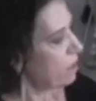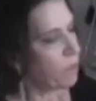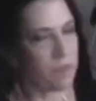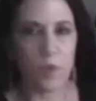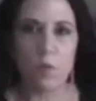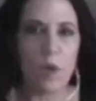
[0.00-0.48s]

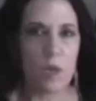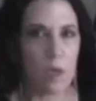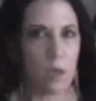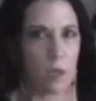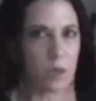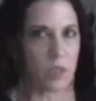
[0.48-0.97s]
if you want to
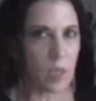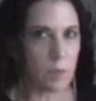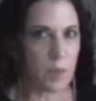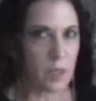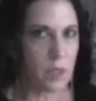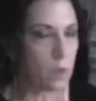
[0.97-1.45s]
close
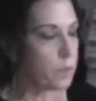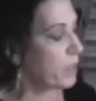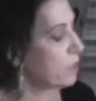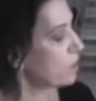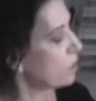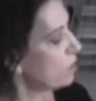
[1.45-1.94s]
up a little
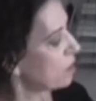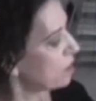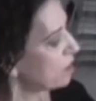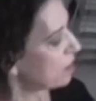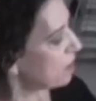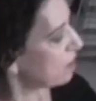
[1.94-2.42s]
bit so you
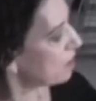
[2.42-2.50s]
can see